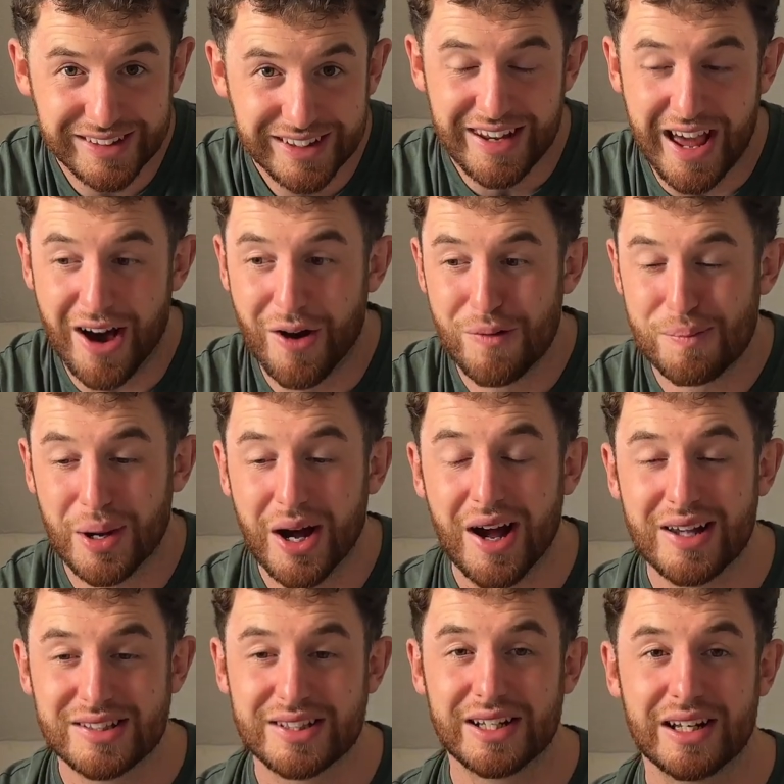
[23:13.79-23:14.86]
Now,
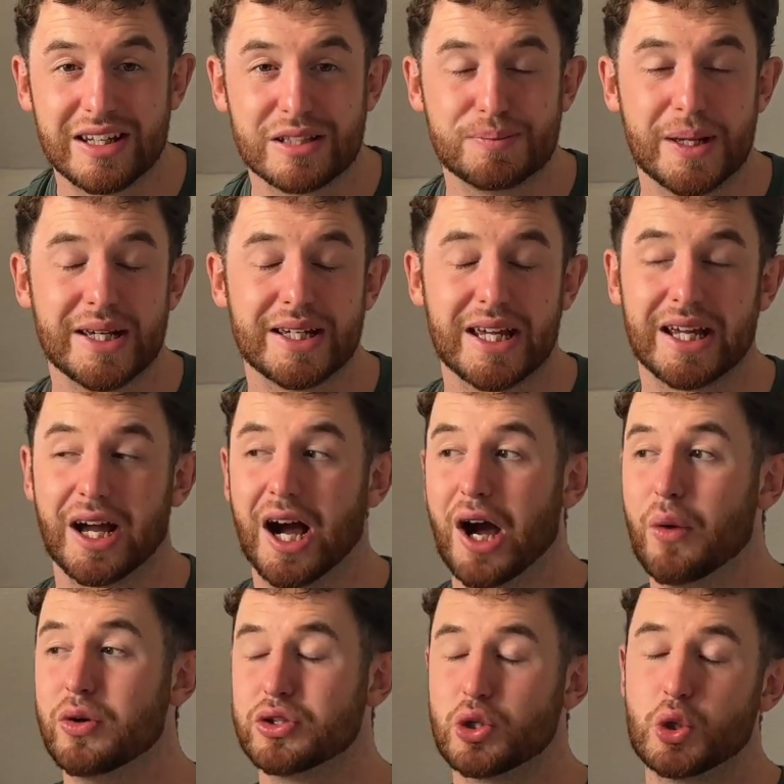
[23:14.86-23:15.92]
personally speaking, I
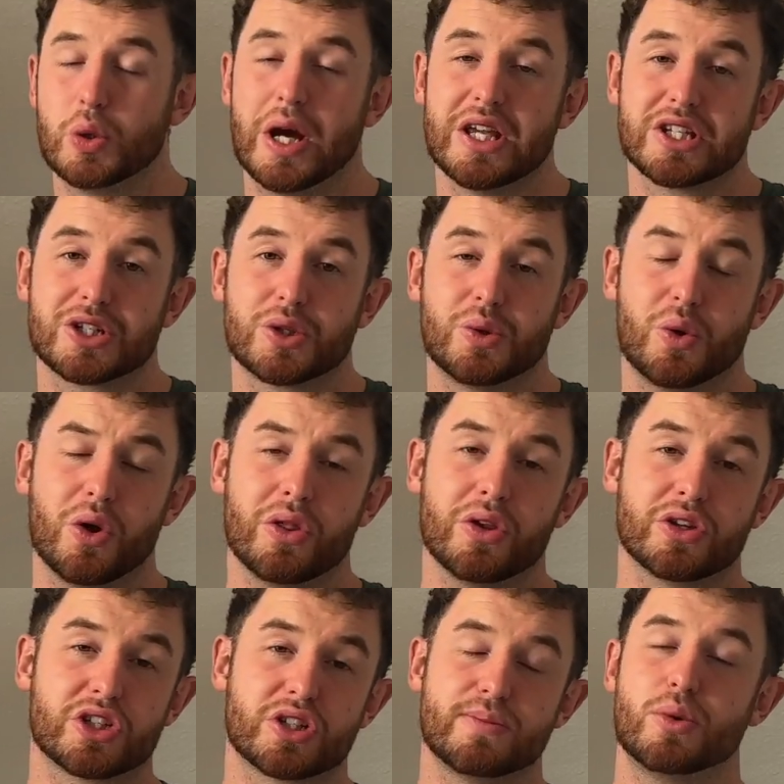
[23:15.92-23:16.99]
was always on the
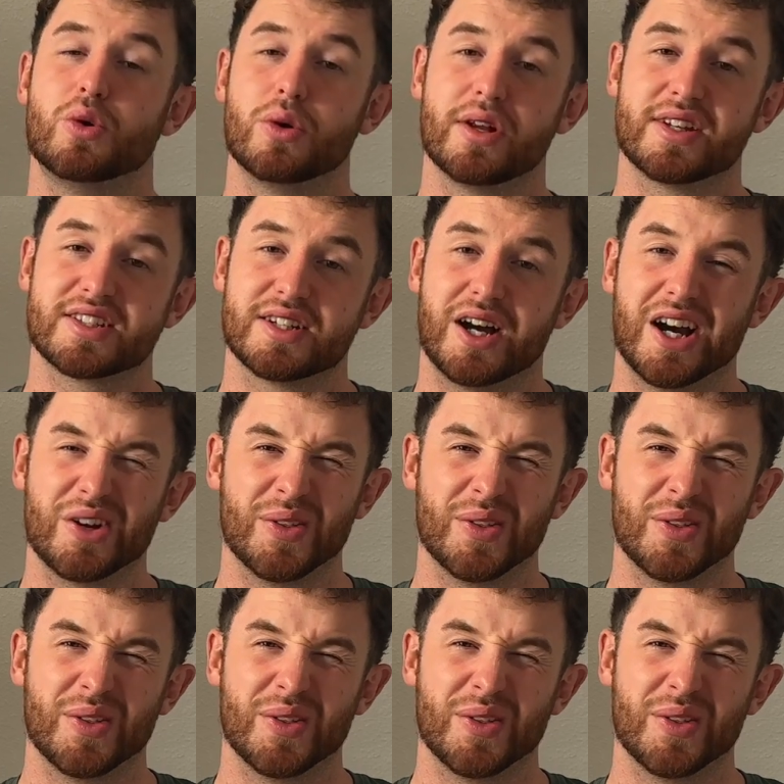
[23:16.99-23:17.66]
smaller side,